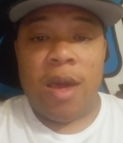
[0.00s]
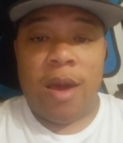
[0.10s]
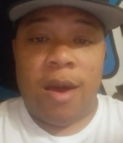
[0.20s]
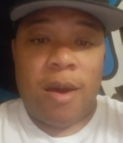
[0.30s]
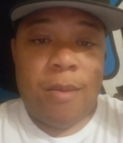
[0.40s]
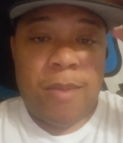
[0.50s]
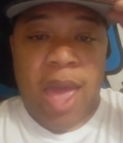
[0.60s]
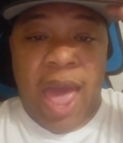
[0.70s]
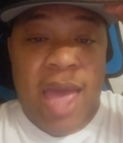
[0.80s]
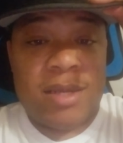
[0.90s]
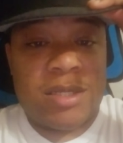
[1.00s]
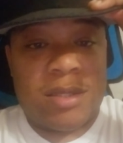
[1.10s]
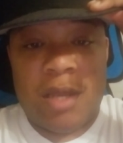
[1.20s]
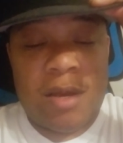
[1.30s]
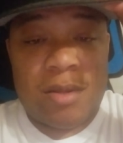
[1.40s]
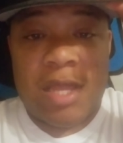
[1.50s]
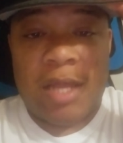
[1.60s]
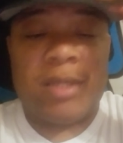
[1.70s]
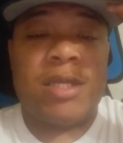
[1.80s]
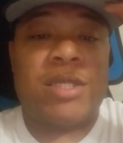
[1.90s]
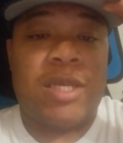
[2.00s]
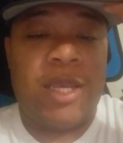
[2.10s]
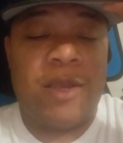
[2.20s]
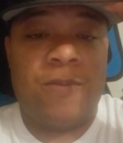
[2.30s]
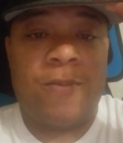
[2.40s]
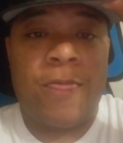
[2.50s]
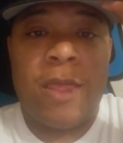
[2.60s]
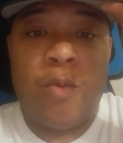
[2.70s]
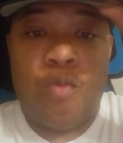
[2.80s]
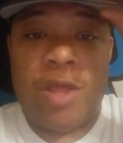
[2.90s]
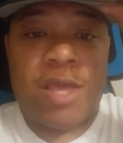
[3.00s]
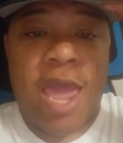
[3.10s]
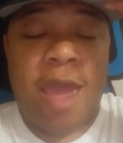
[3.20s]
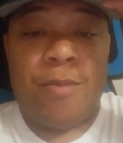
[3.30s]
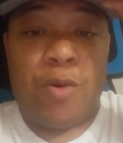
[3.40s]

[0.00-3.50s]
Um, I still think this team, with Cam